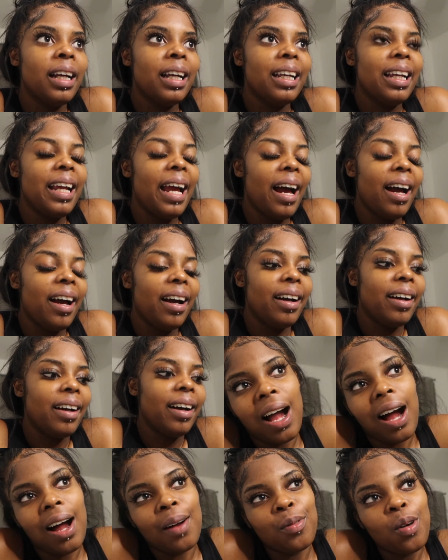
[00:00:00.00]
yeah,
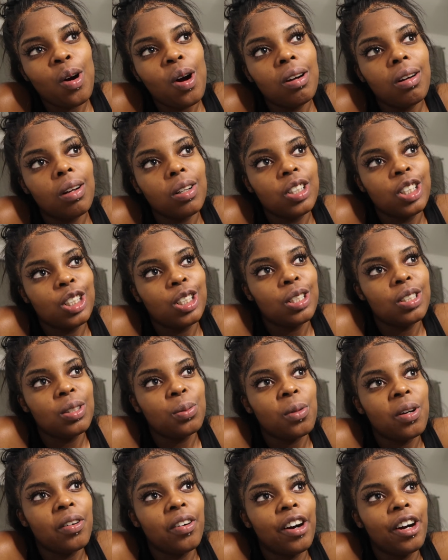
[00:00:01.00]
I've got a lot to do
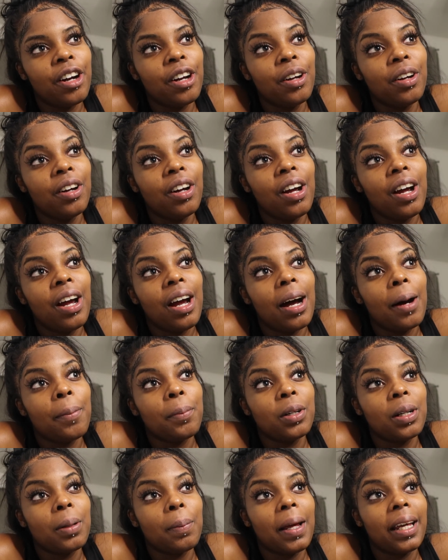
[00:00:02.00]
tomorrow. I'm
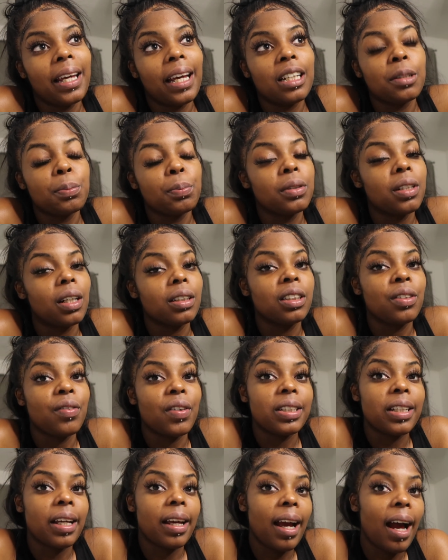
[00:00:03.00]
gonna make it as productive
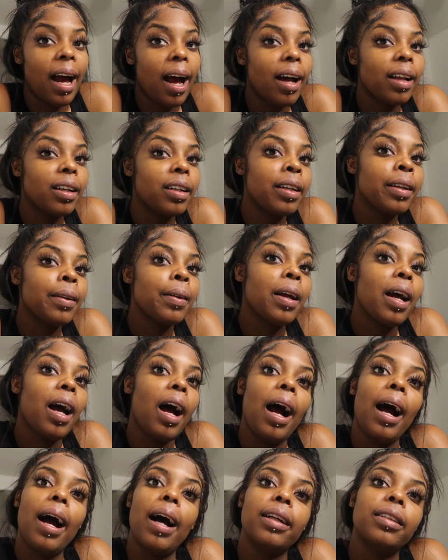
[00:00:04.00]
as I can,
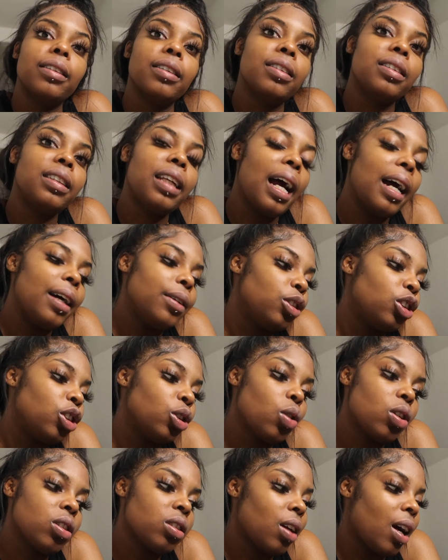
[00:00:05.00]
and yeah, we've just
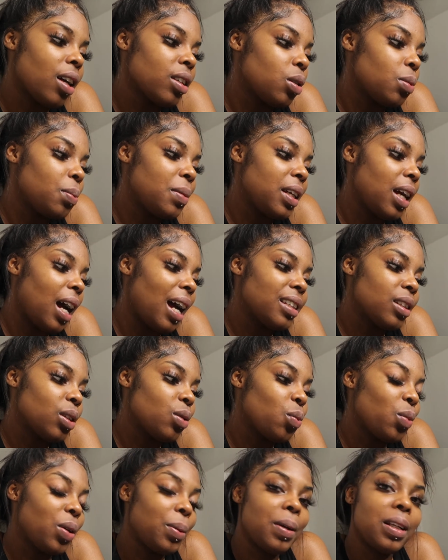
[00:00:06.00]
got to start as we
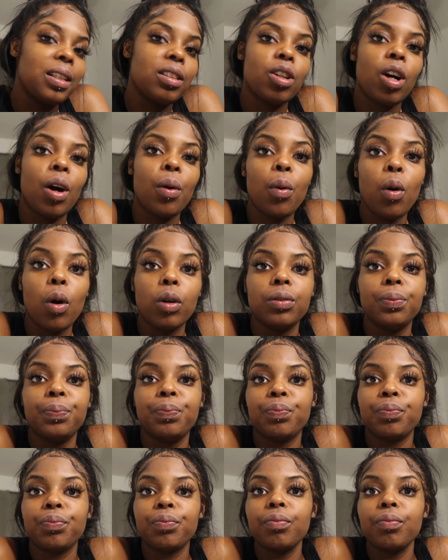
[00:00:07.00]
mean to go on.